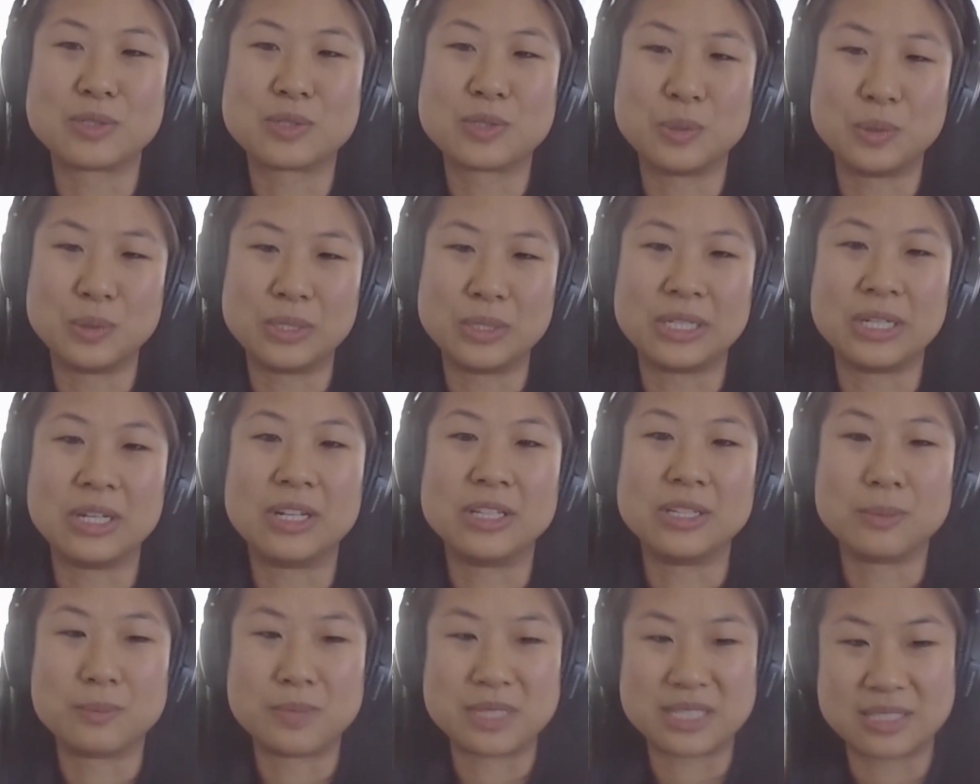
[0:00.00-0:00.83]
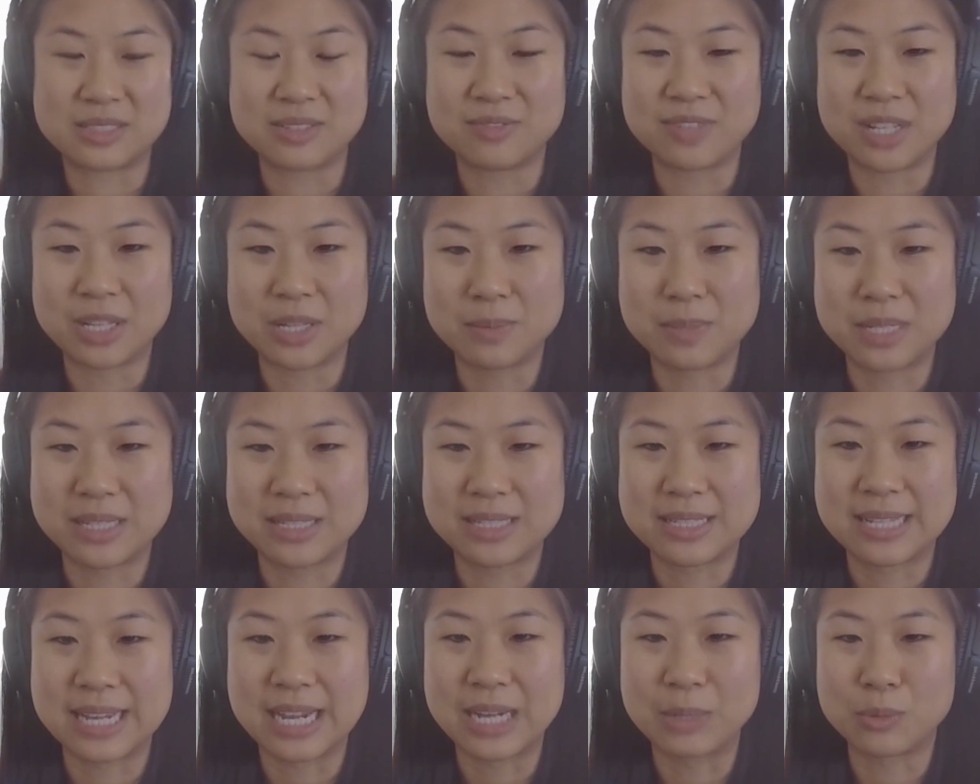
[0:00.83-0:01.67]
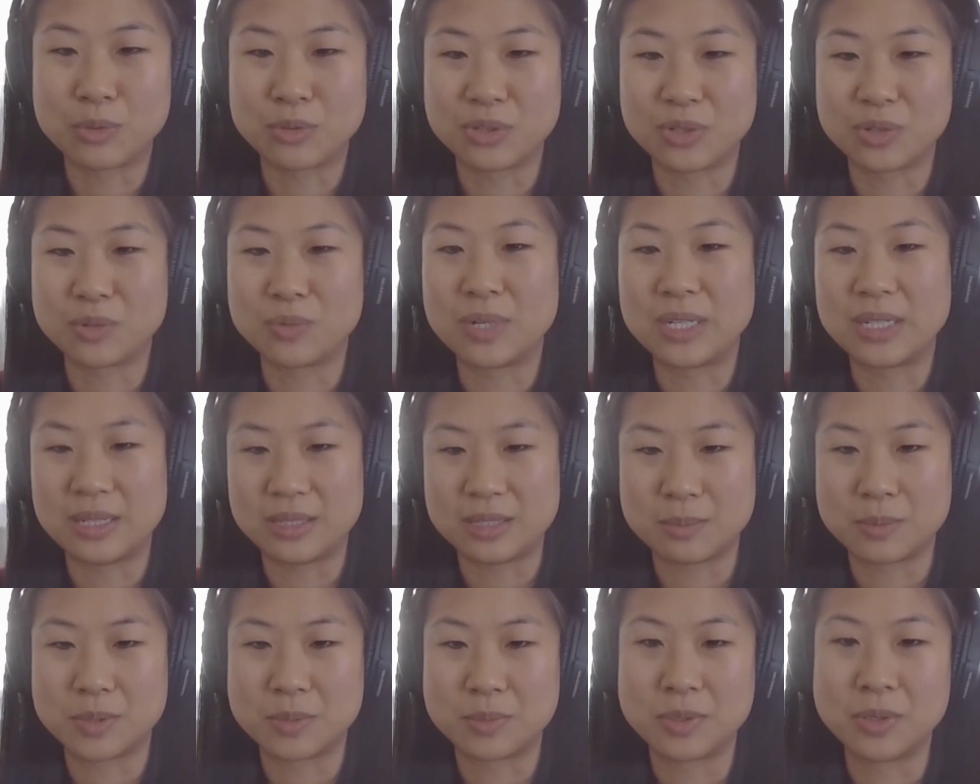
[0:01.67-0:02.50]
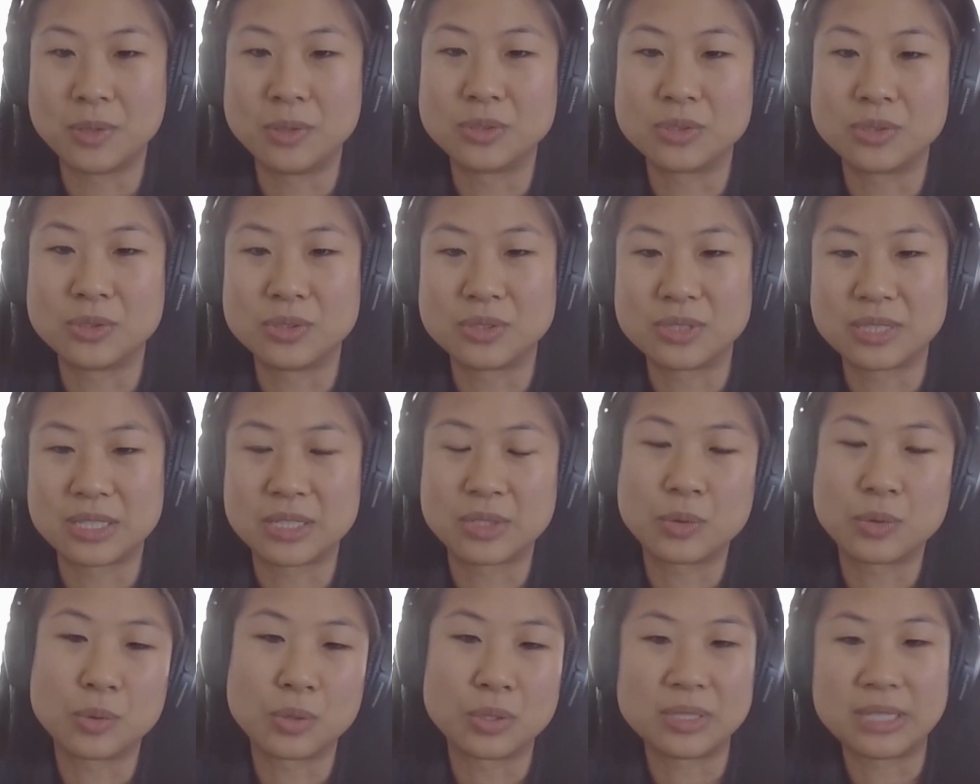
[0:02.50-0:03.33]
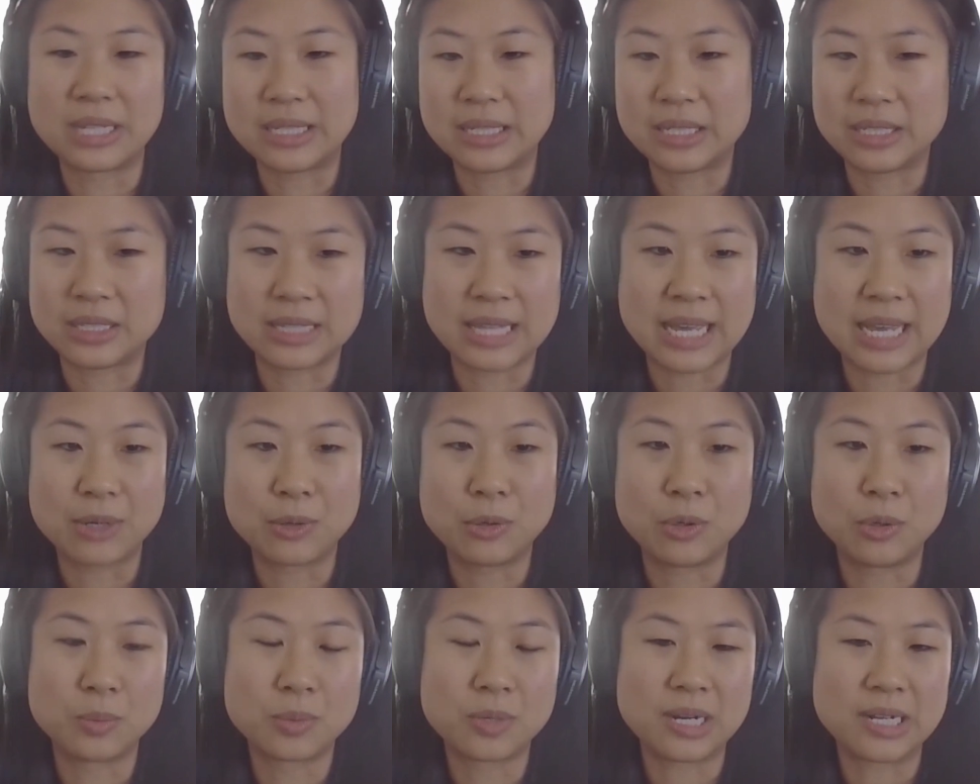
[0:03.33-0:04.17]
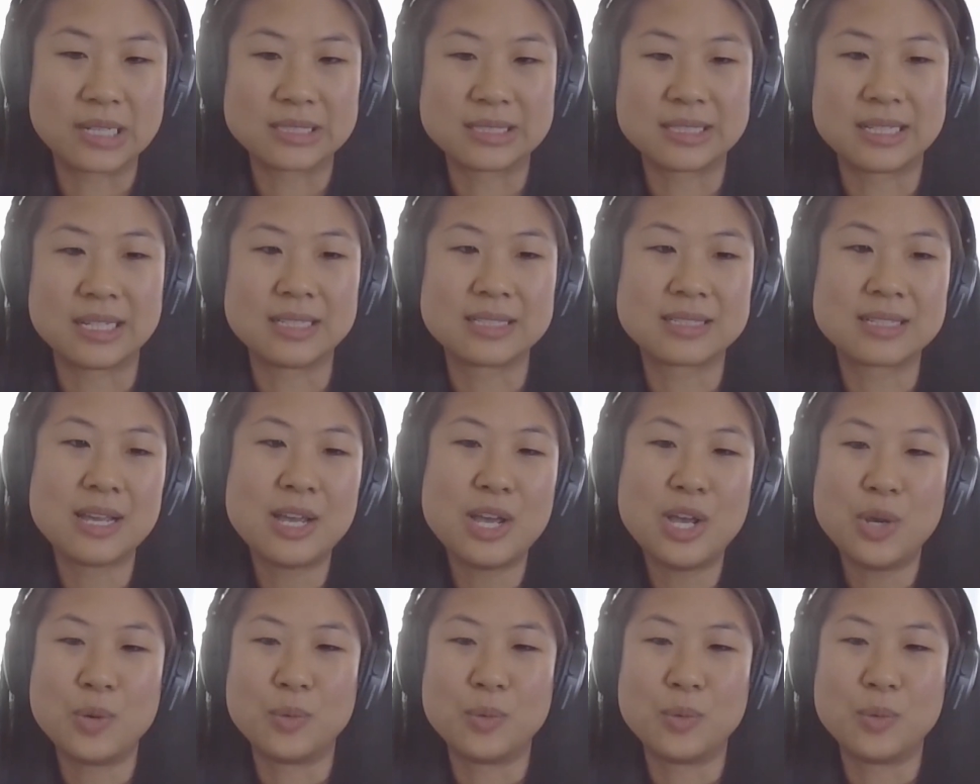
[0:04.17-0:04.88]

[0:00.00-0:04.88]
solely on the business development side, where they're writing the proposals and coordinating that whole process.